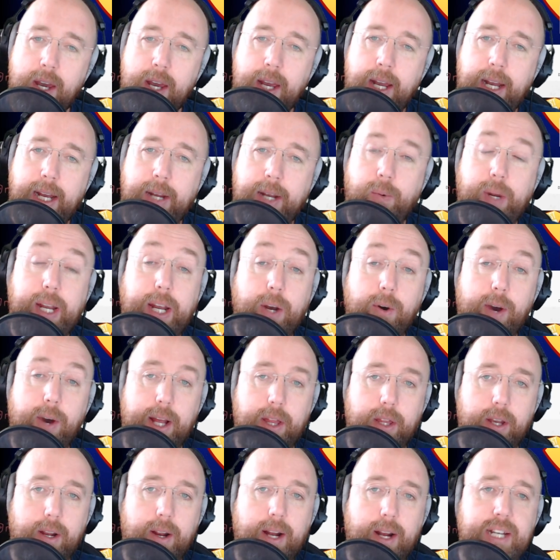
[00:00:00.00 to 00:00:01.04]
And we go
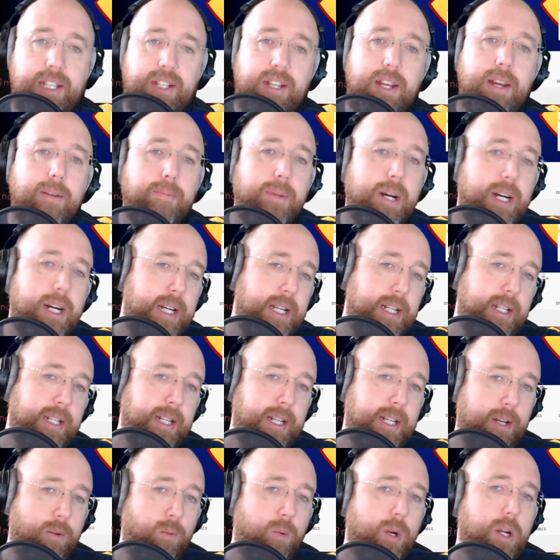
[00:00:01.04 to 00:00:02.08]
out there. I stand behind
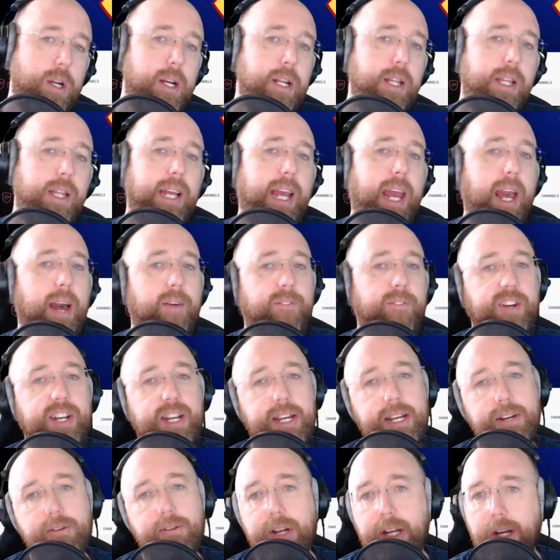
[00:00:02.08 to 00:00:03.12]
Dean. We're in the
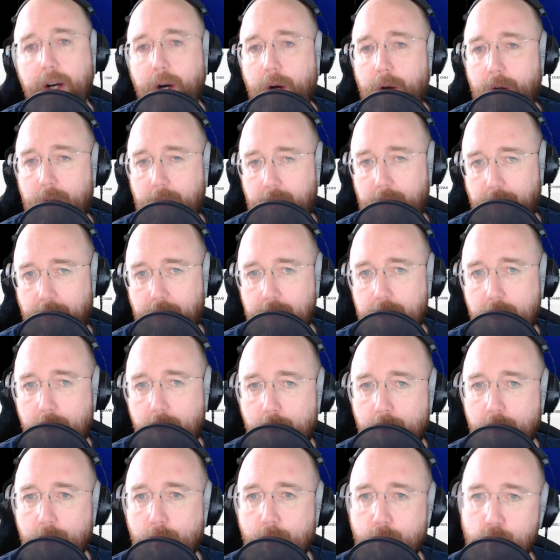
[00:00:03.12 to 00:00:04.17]
cafeteria hall. The
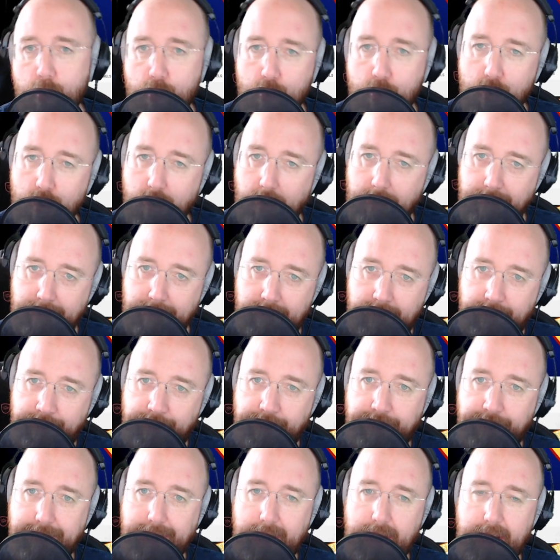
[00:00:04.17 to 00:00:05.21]
whole room
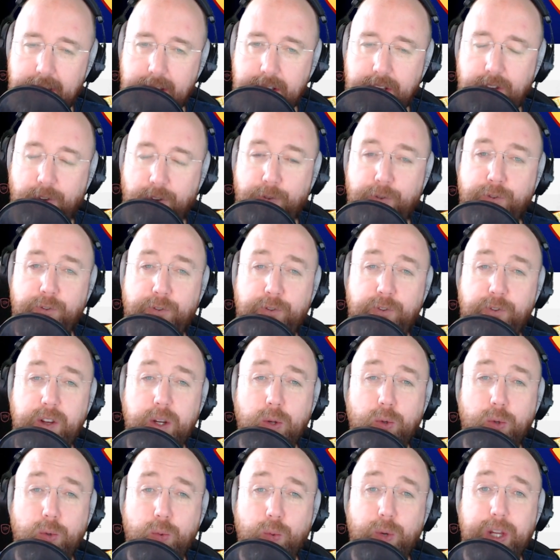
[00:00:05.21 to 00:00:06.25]
is
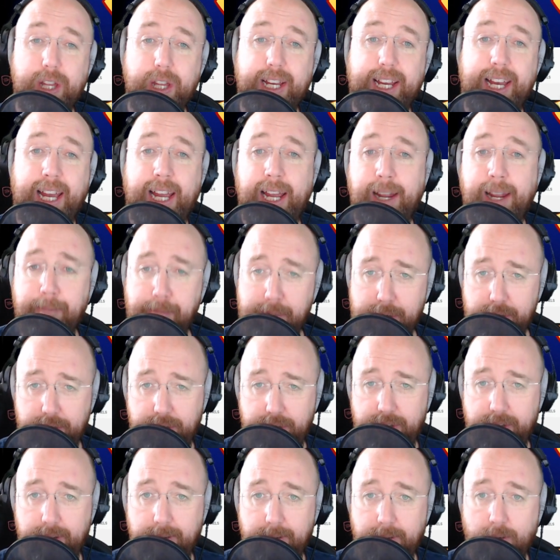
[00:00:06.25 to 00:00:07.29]
filled with
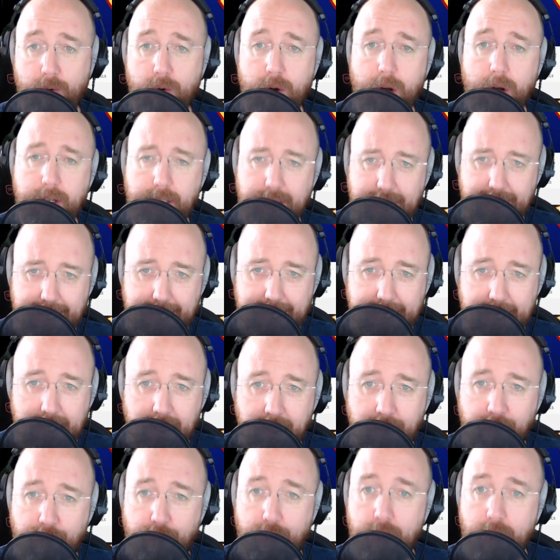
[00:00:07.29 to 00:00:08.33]
campers, cross legged
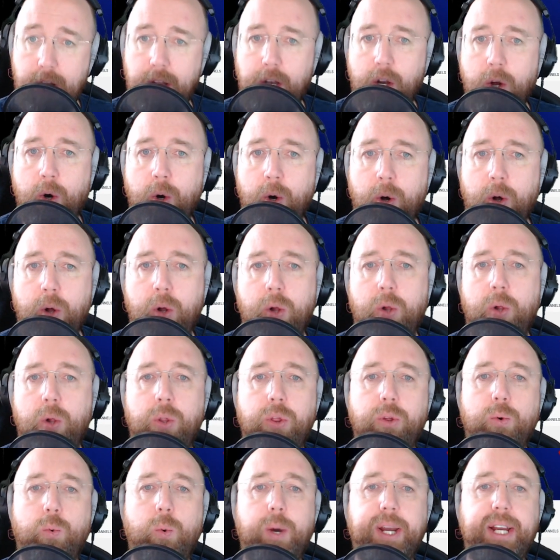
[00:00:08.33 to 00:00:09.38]
in front, all
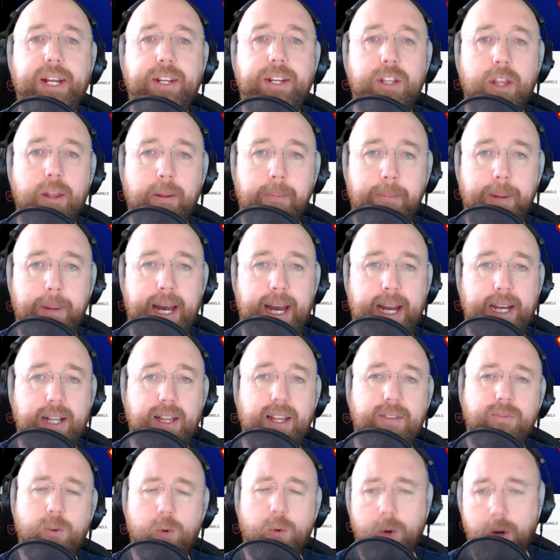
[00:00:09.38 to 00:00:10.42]
the way to the back.
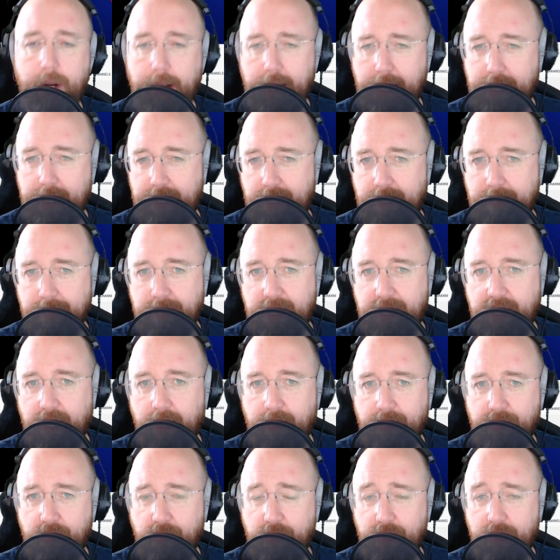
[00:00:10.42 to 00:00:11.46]
They've organized
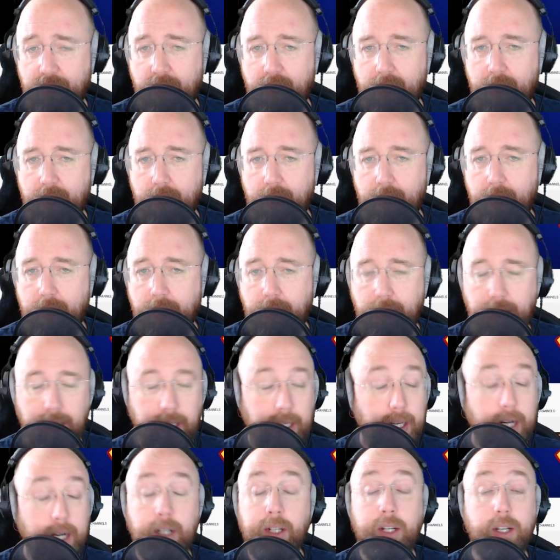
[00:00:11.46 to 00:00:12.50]
themselves
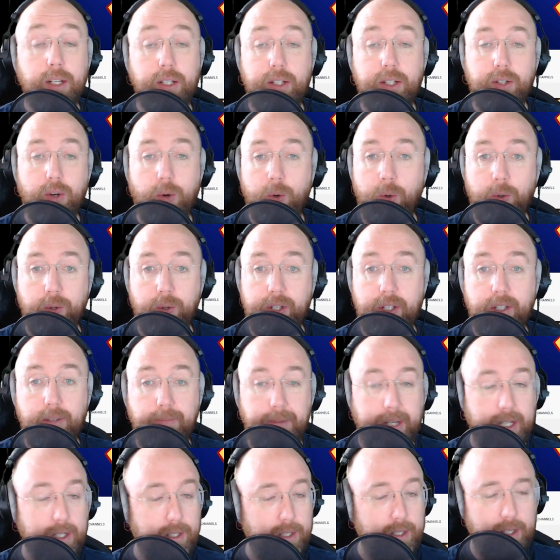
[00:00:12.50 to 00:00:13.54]
youngest to oldest
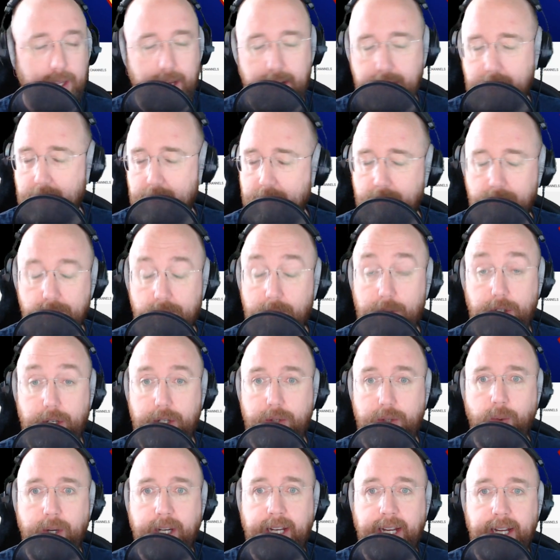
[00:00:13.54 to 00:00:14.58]
because that's
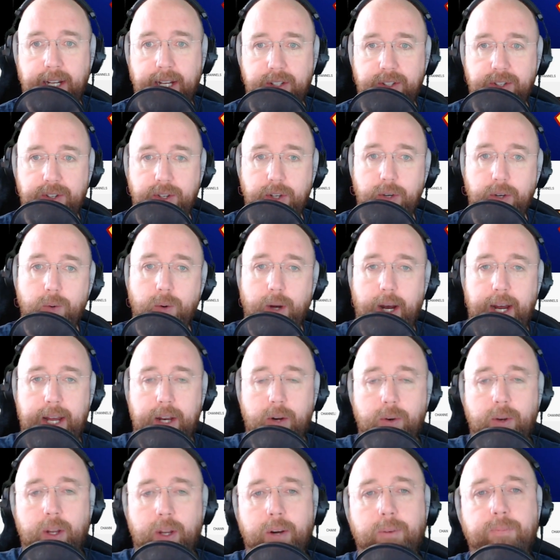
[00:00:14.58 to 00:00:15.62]
just what kids do. I
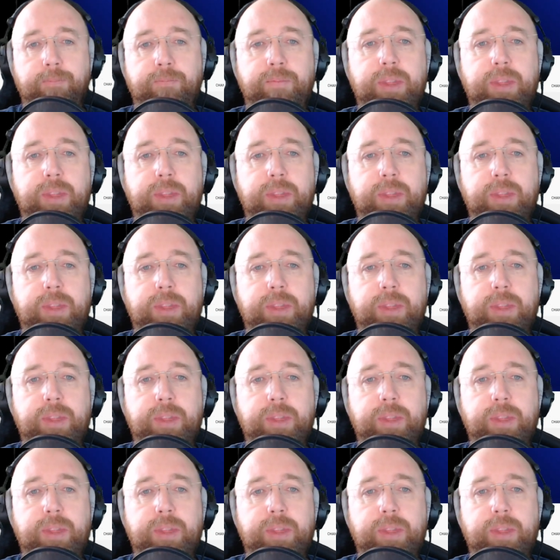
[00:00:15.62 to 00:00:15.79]
don't know.